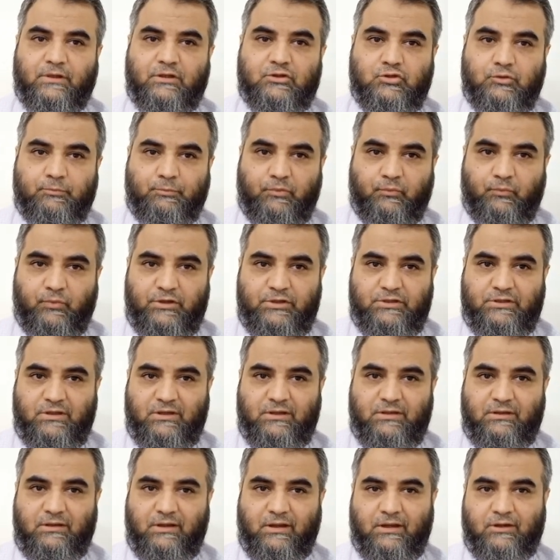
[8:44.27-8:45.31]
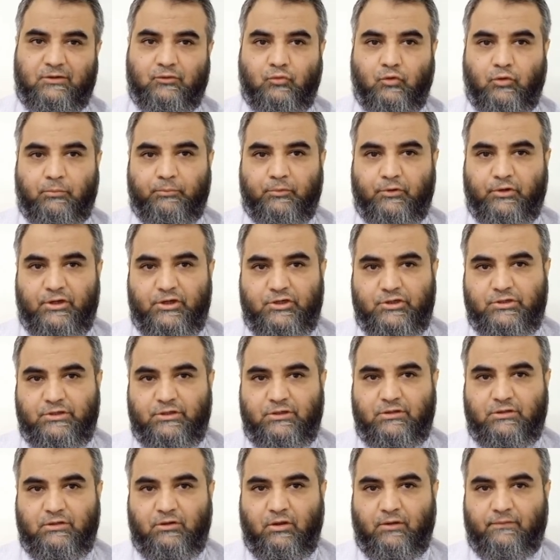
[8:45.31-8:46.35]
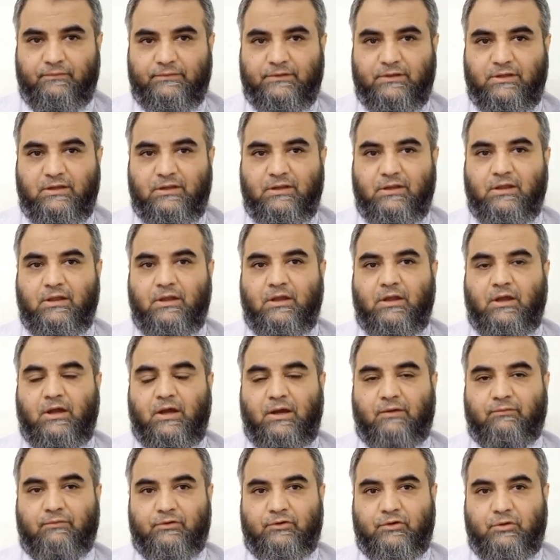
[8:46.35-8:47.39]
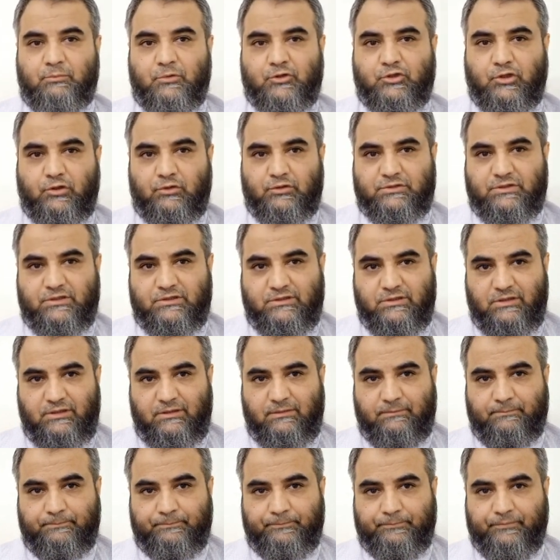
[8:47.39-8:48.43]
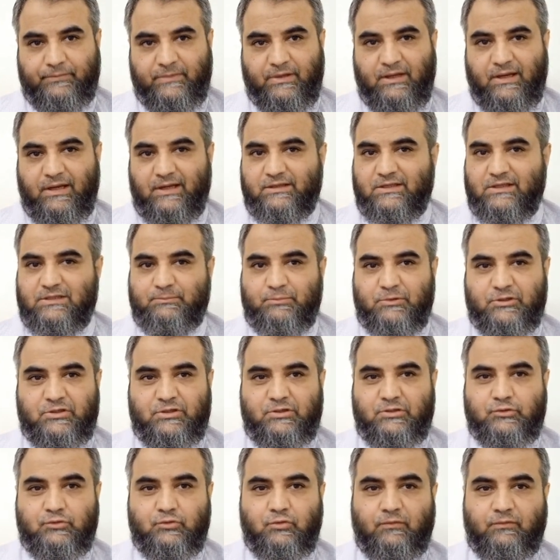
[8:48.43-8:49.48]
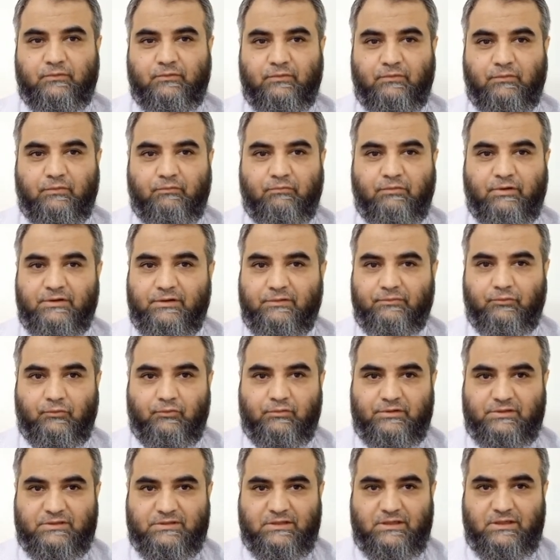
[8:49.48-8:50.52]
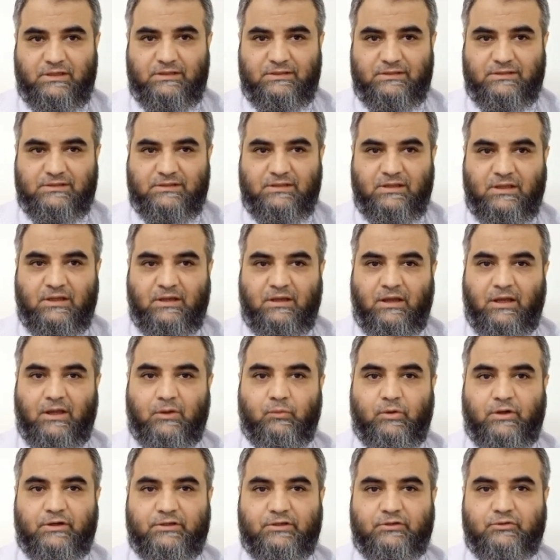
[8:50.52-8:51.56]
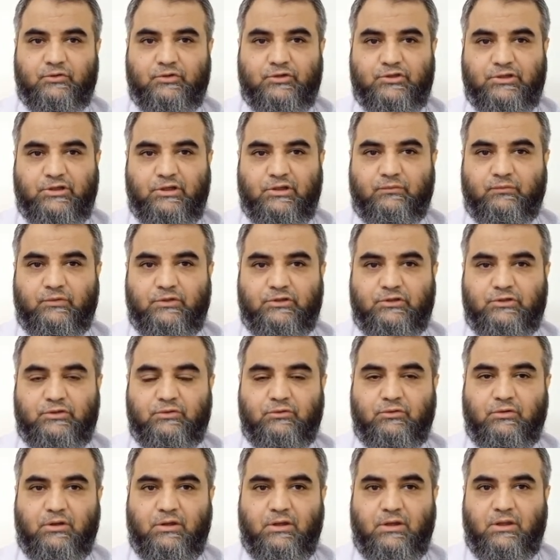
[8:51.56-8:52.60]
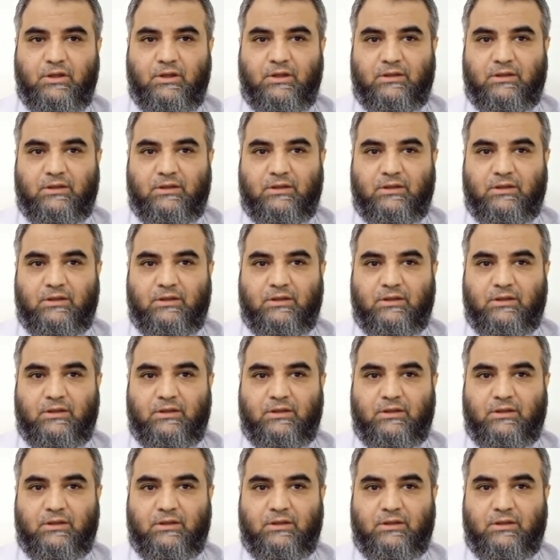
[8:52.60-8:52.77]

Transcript: supervision and cooperation of our rheumatology team. And this patient showed wonderful results. I wanted to share with you